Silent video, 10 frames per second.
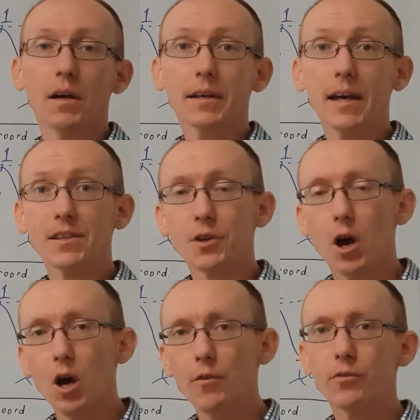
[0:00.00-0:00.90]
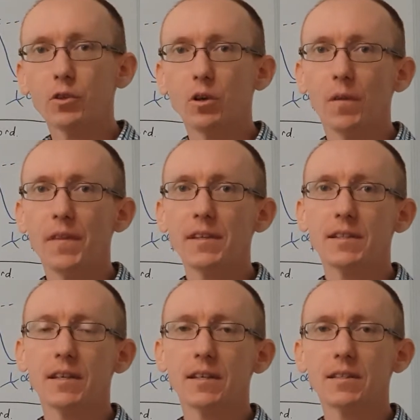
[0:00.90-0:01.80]
Okay, so overall,
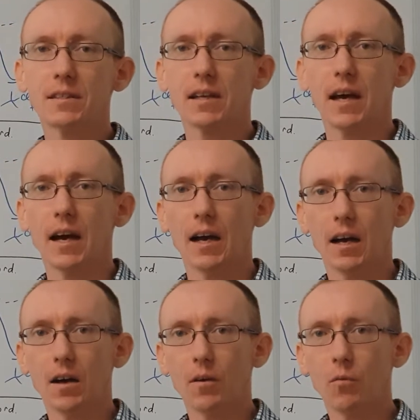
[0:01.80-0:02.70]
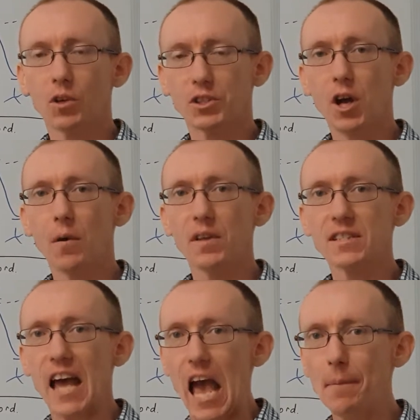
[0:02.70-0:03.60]
this is uh, what's known as
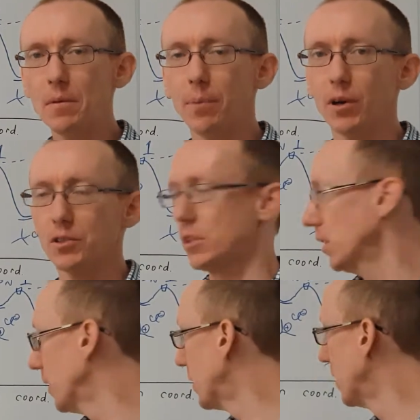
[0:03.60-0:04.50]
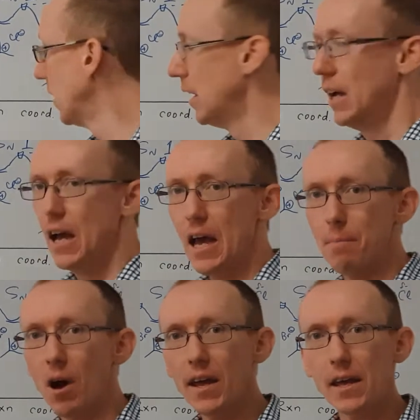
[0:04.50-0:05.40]
the Hammond postulate. And
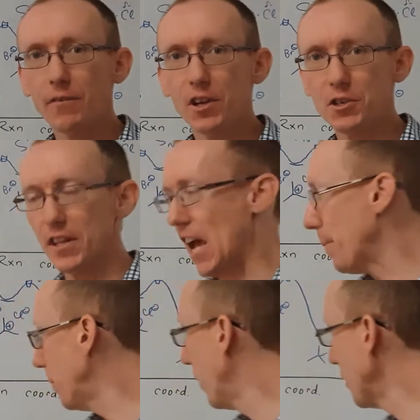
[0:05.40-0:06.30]
my definition of the Hammond